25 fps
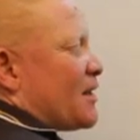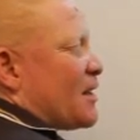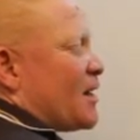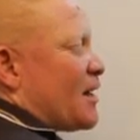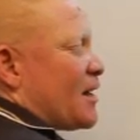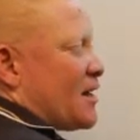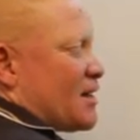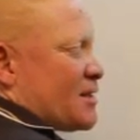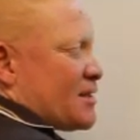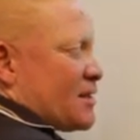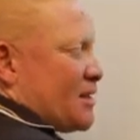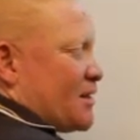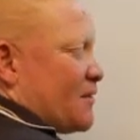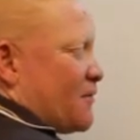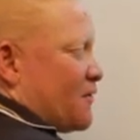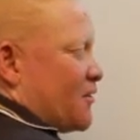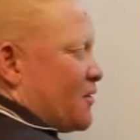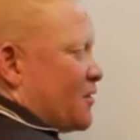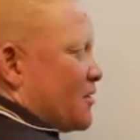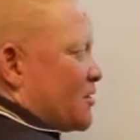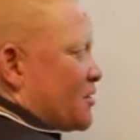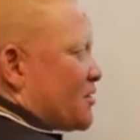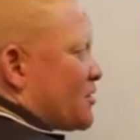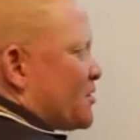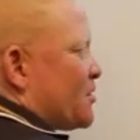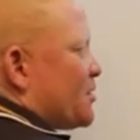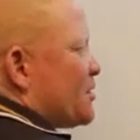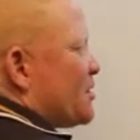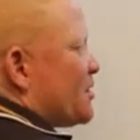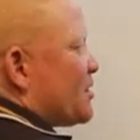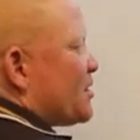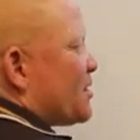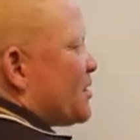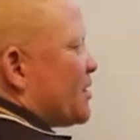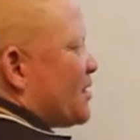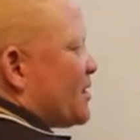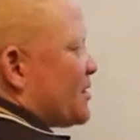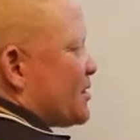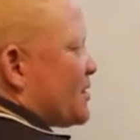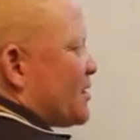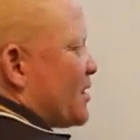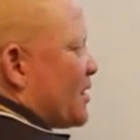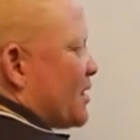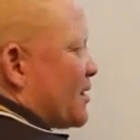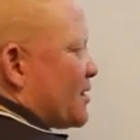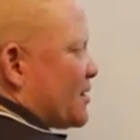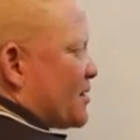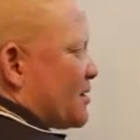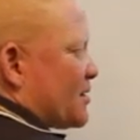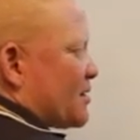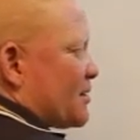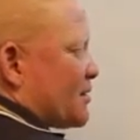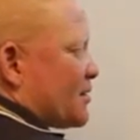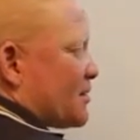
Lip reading: has a function. It says that